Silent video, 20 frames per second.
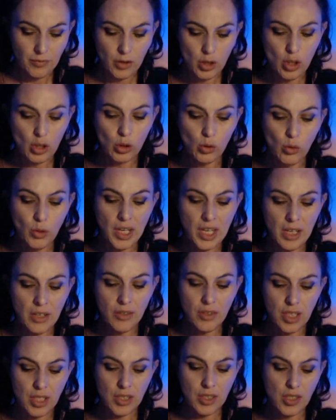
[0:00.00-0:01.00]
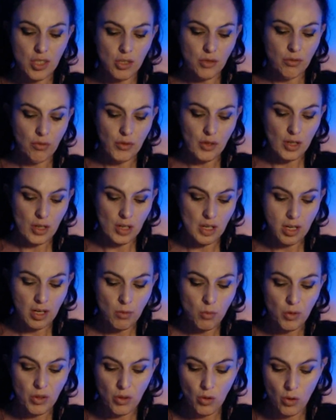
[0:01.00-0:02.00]
You're looking at things differently
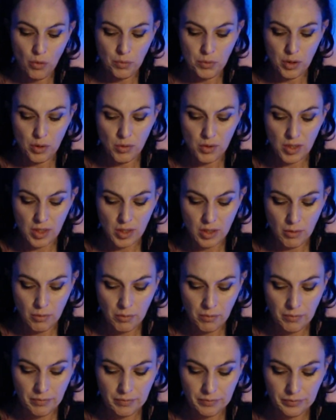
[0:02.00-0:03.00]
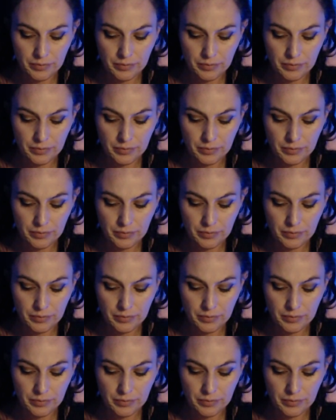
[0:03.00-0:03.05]
with optimism.